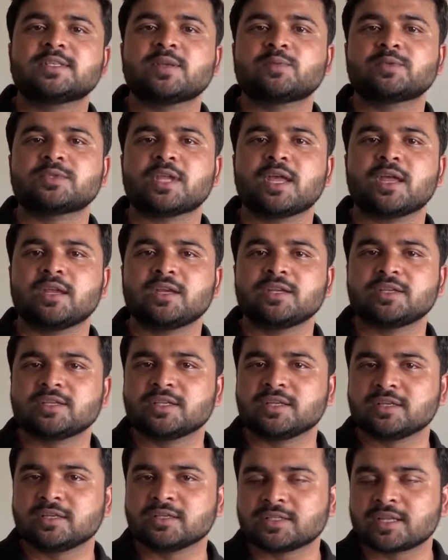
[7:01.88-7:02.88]

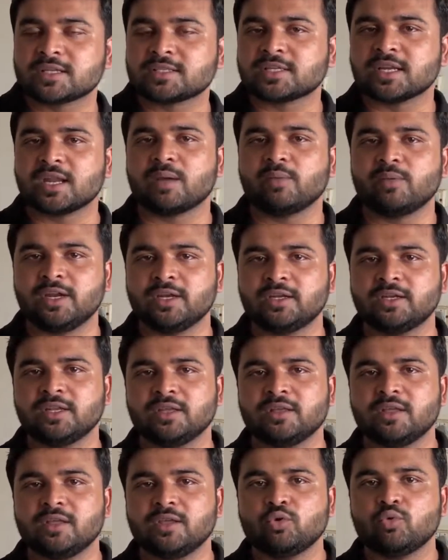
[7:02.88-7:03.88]

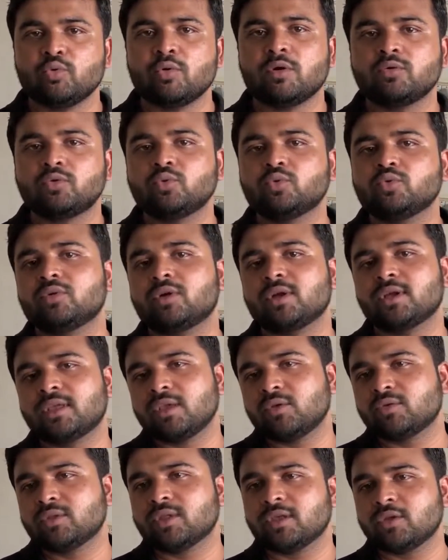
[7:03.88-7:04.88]
sustainability. You have to
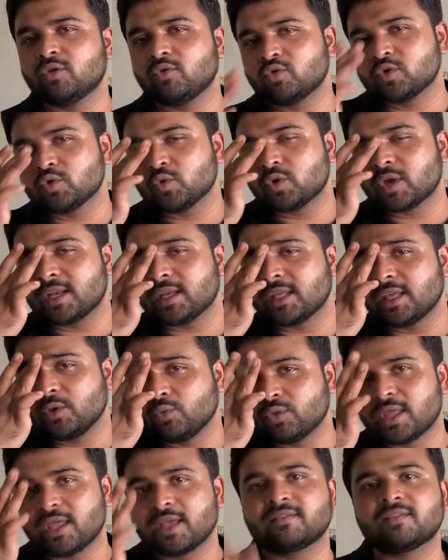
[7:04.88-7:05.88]
you can
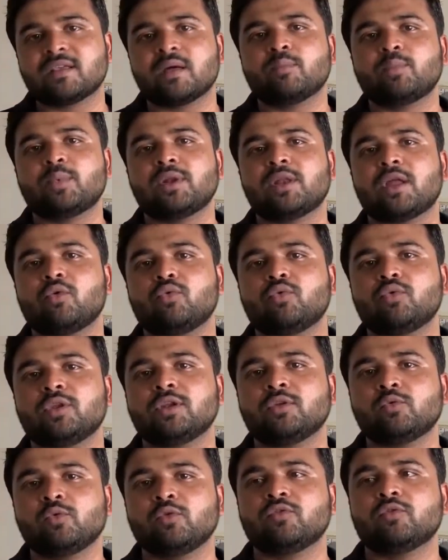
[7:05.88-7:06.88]
give the example how
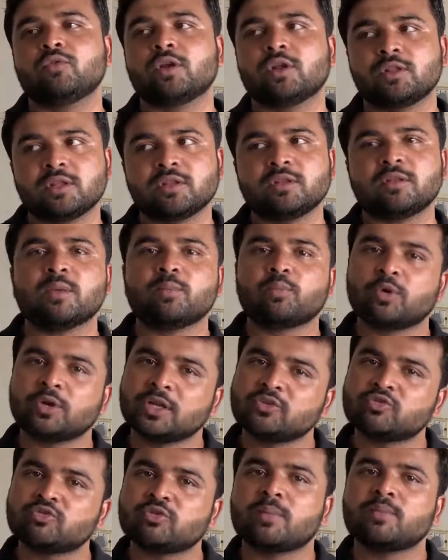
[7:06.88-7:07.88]
inclusive growth, the
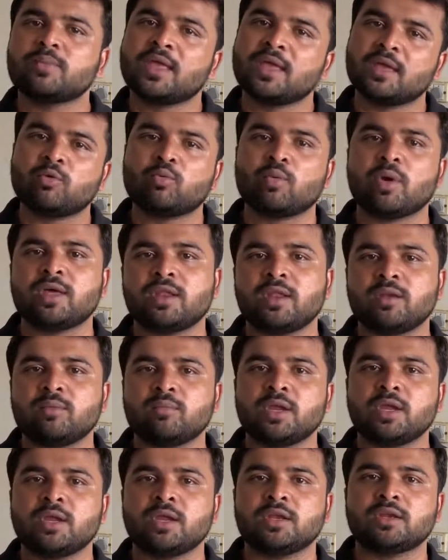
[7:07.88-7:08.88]
protection of the
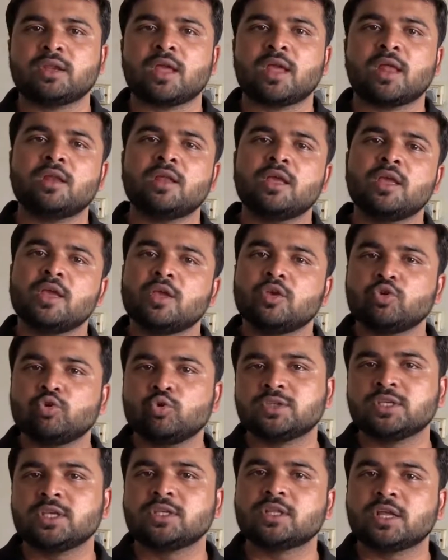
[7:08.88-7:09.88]
environment and
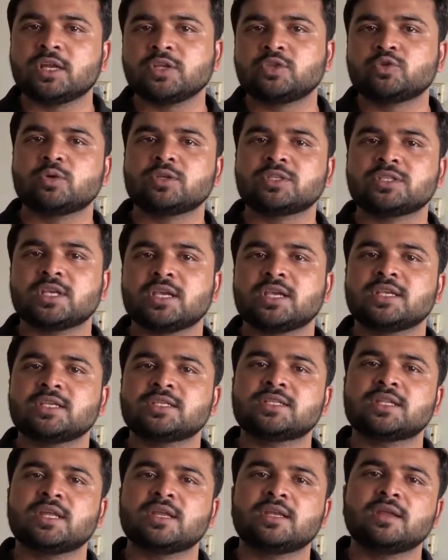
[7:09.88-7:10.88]
using the
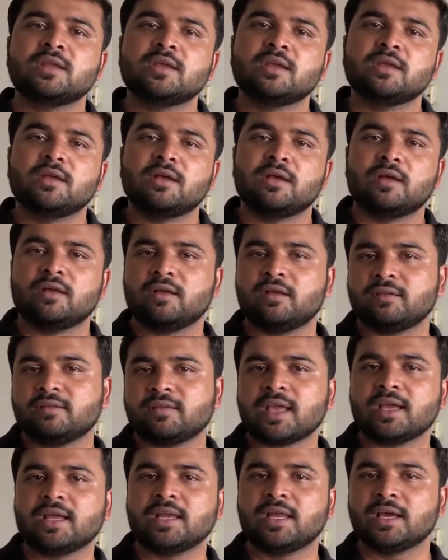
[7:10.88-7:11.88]
resources, then
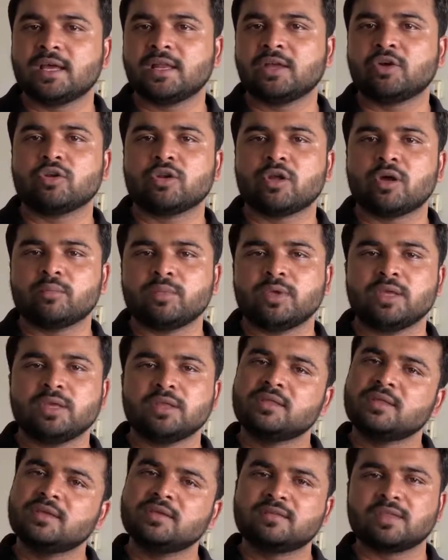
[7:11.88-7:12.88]
cyclical
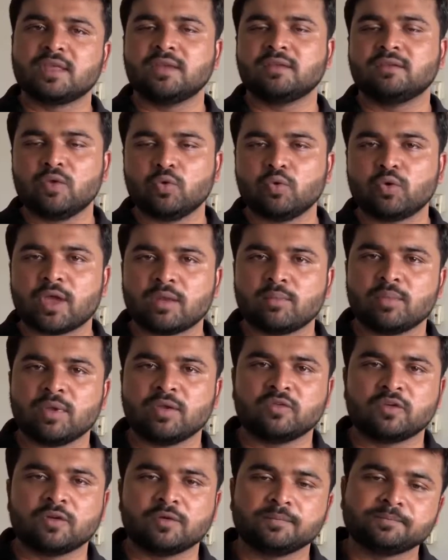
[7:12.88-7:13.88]
economy. These things you can
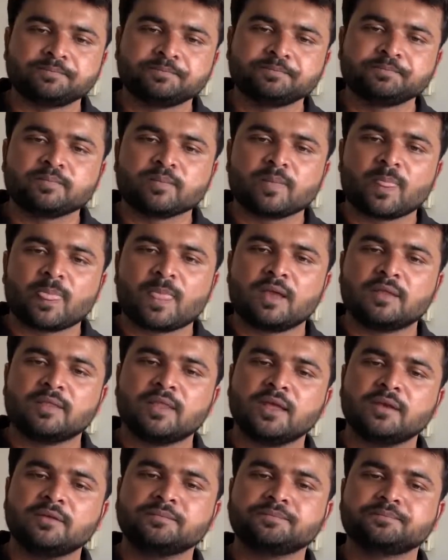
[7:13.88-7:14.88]
mention.
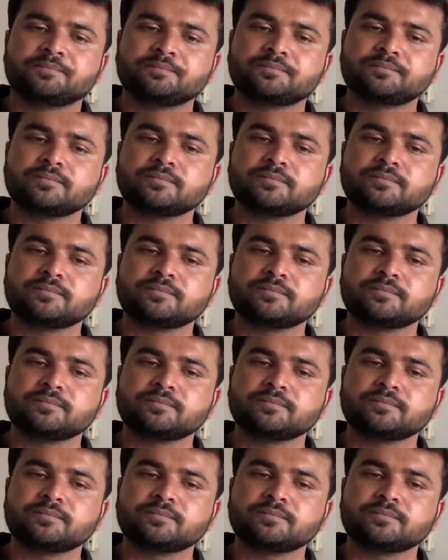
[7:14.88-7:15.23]
Then